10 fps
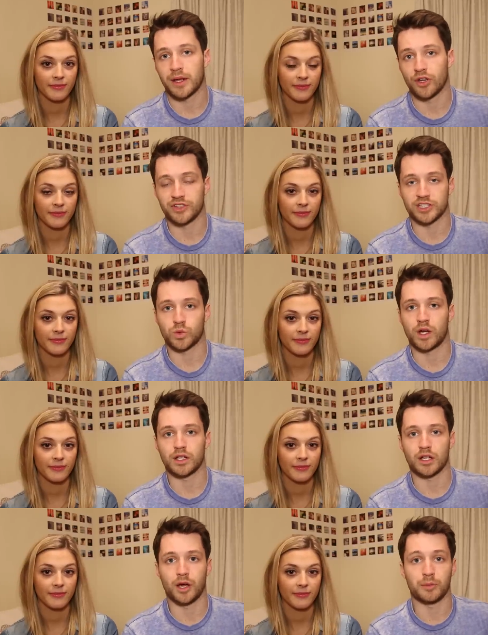Speaker 1: me on this
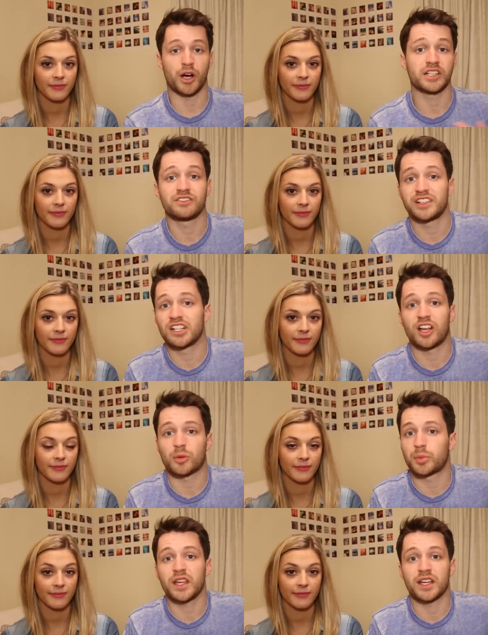one, uh, but I don't really
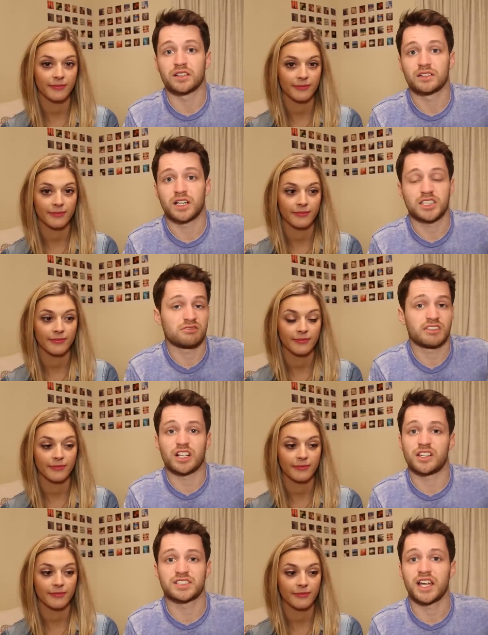like beer. I don't really
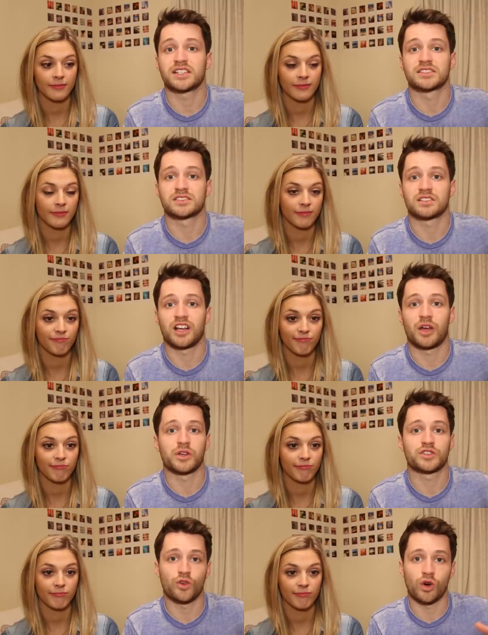like the taste. I
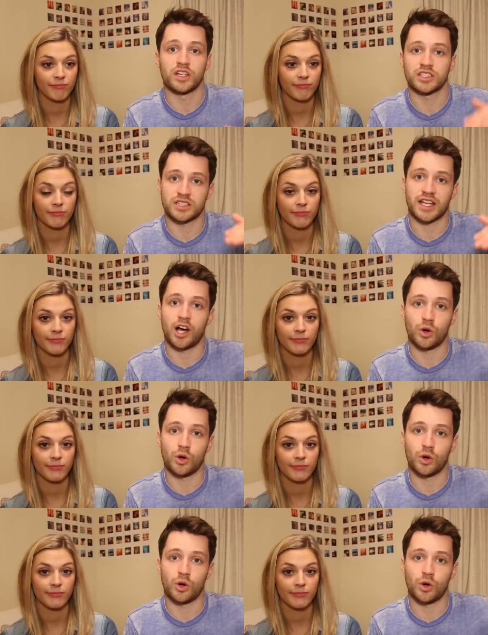always thought as I'd get